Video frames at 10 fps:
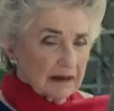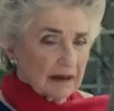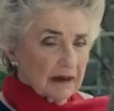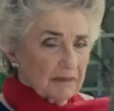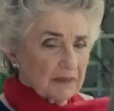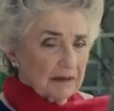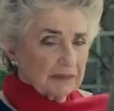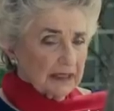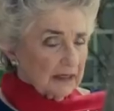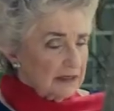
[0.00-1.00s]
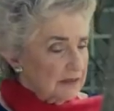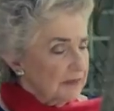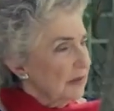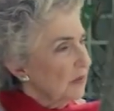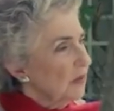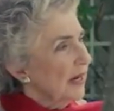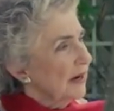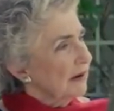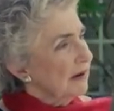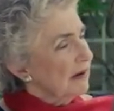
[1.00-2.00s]
a public to be
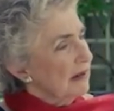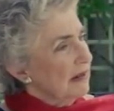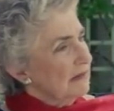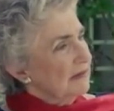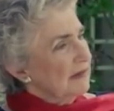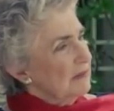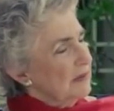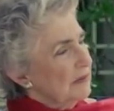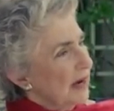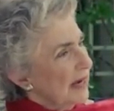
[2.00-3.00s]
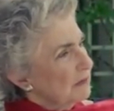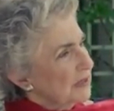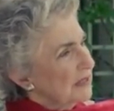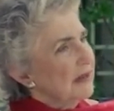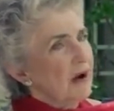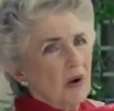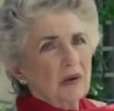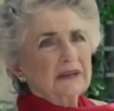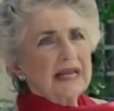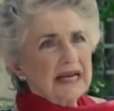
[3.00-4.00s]
aware that they've been raped. The
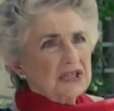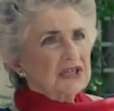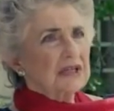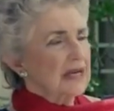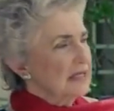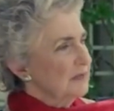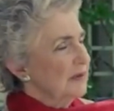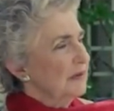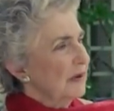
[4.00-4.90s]
whole nation has been